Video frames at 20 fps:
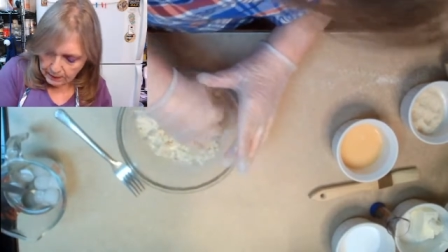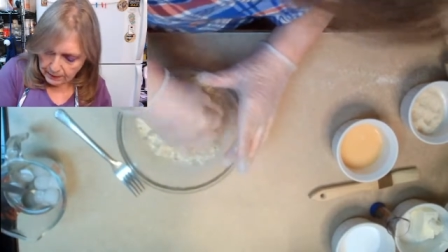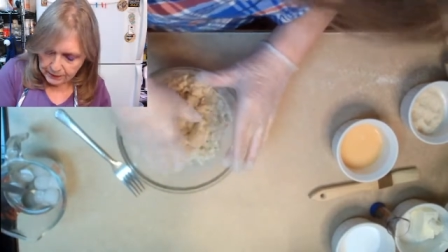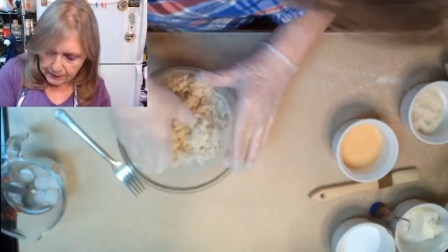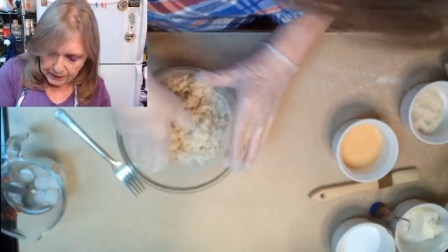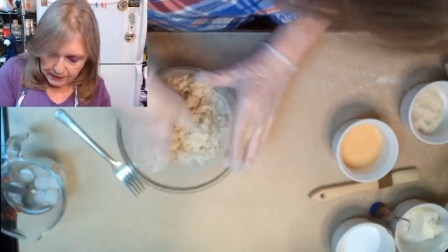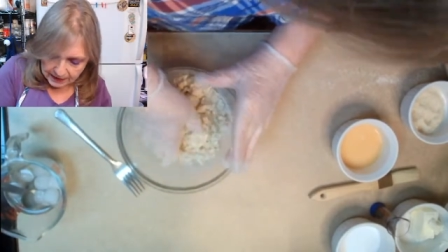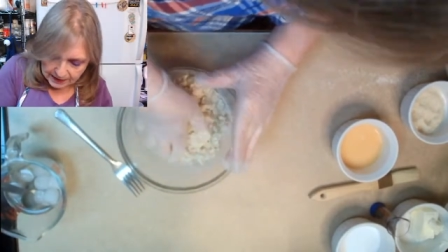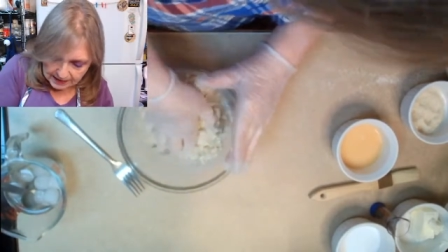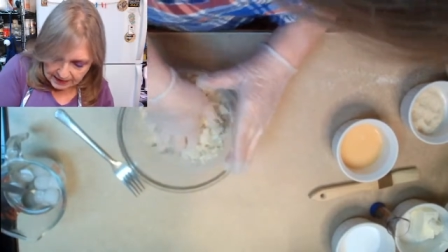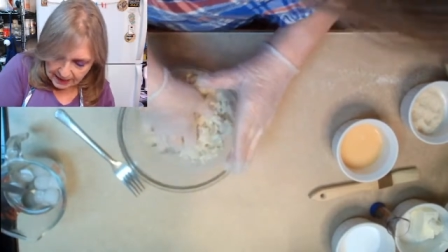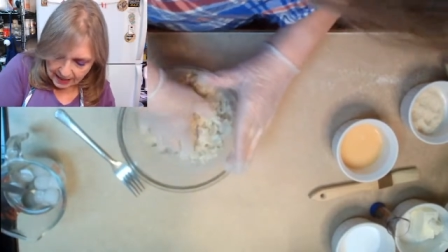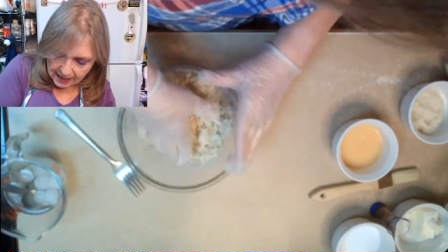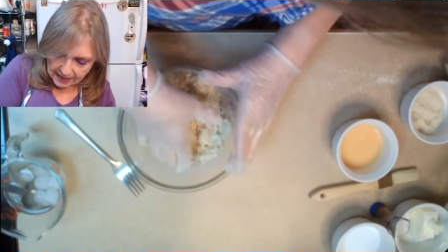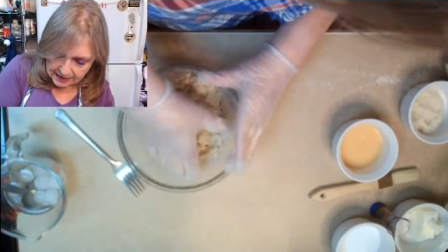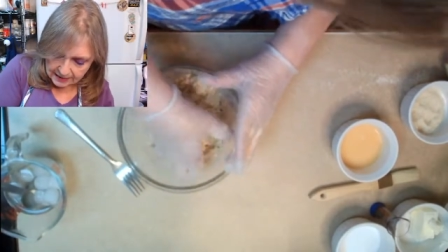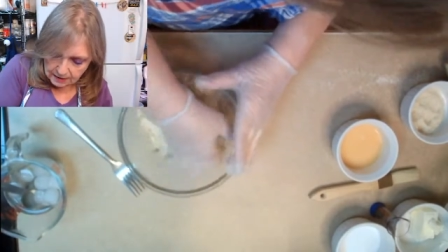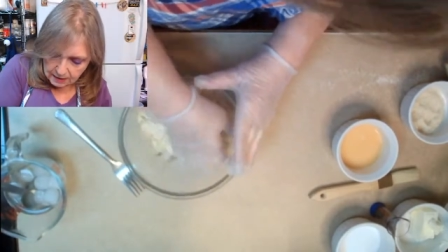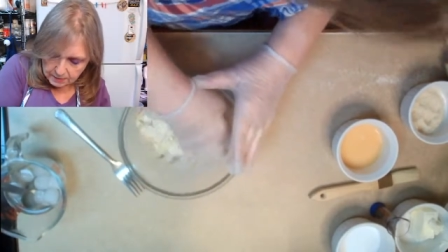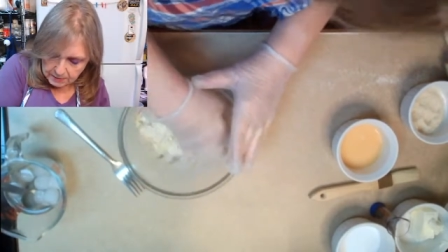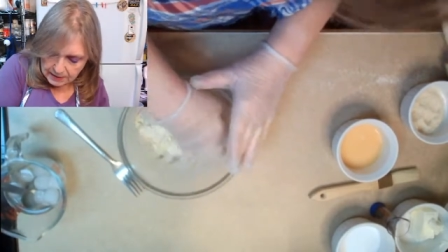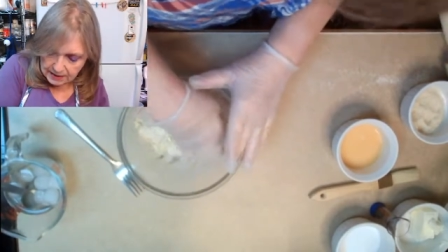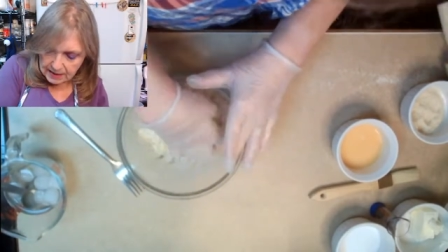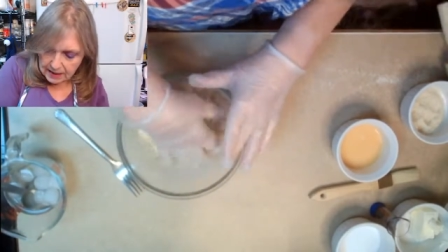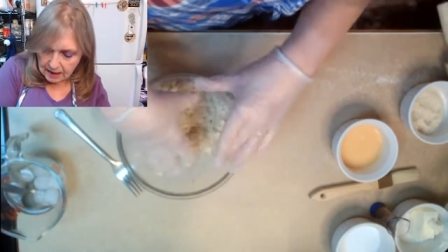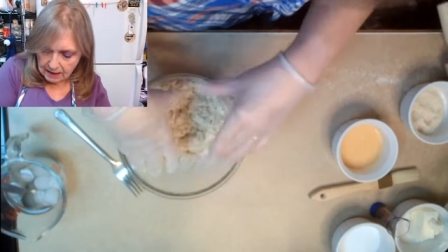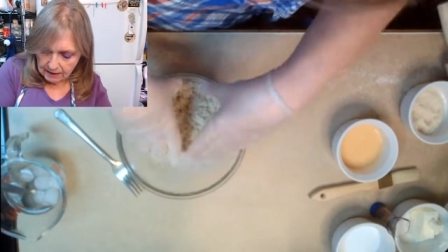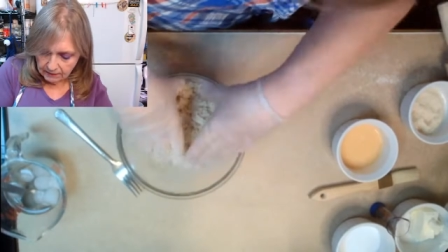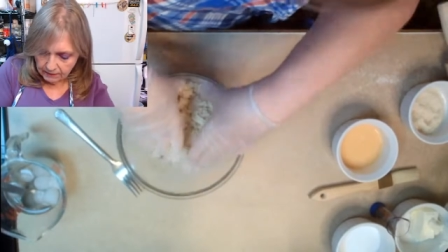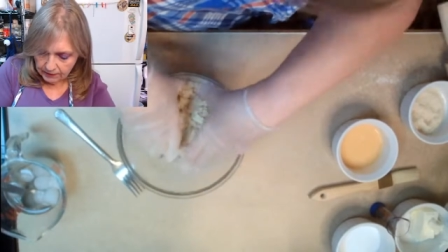but this has to be
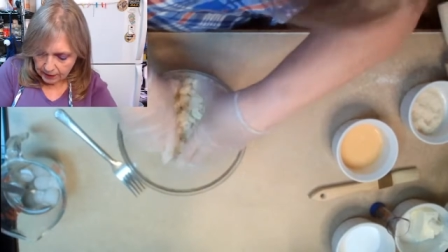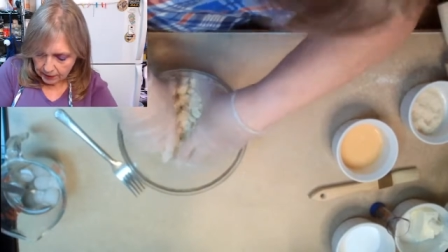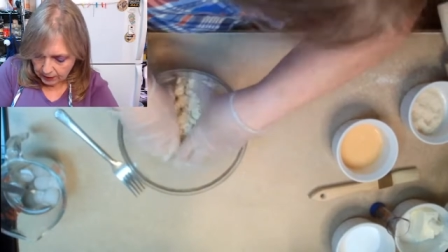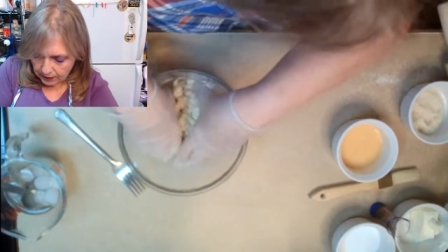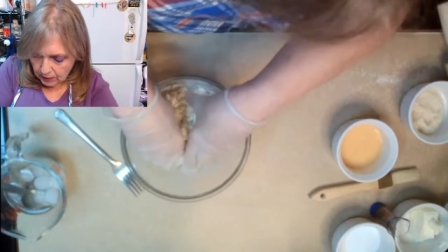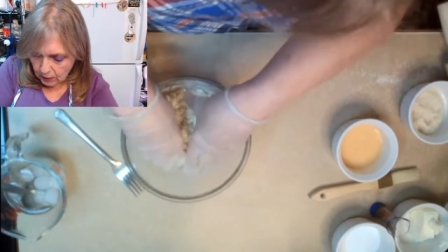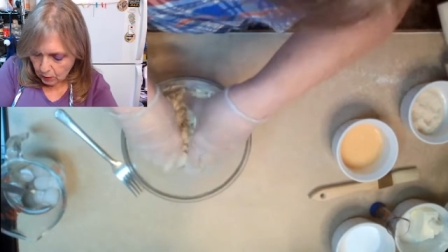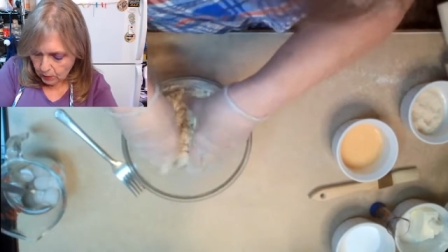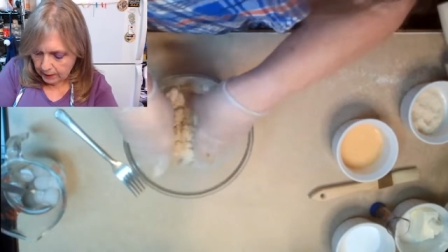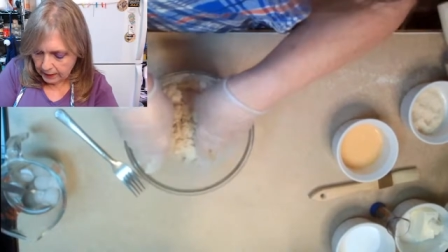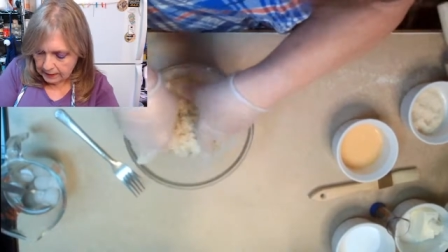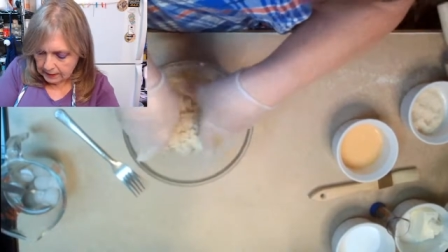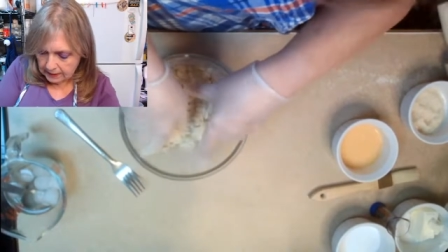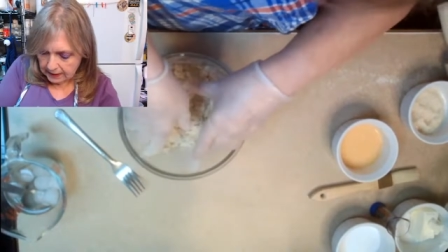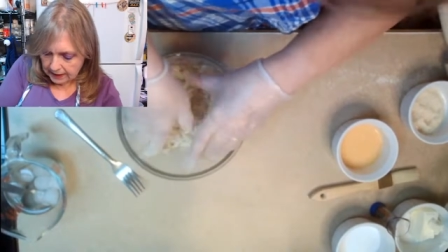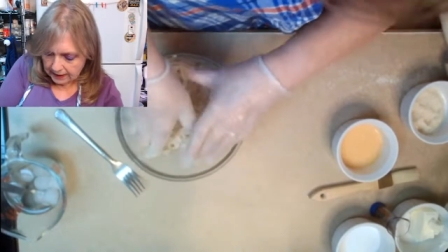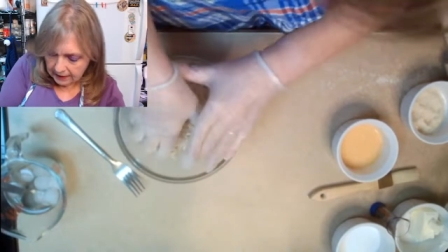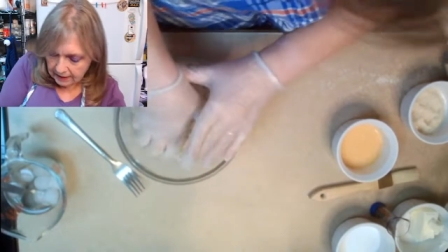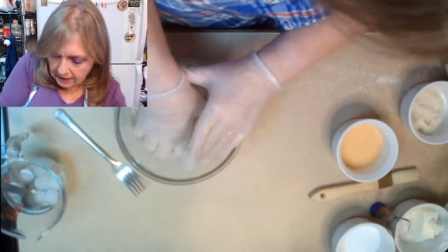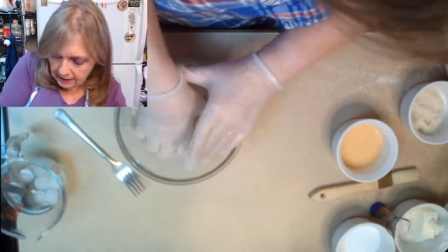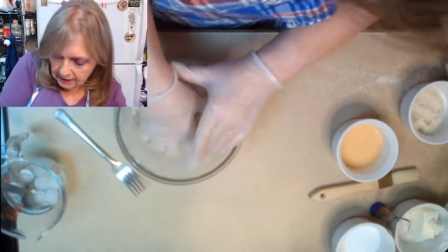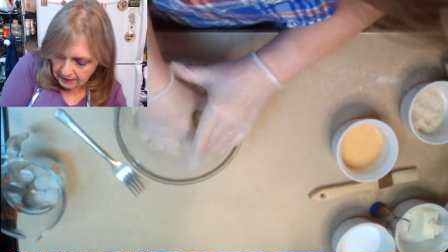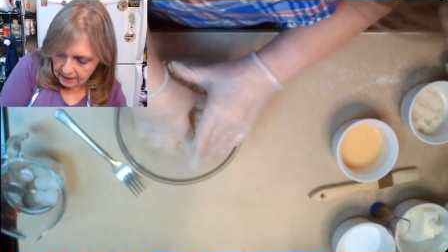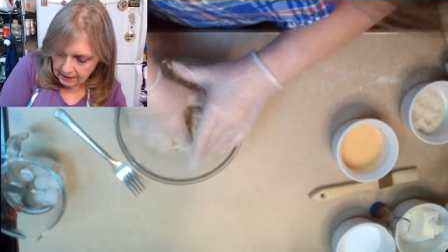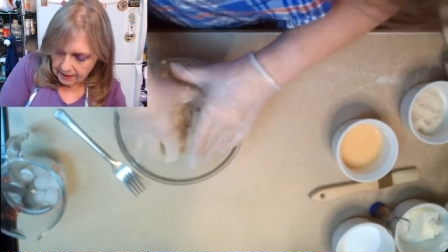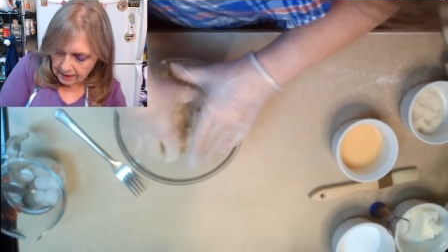done very quickly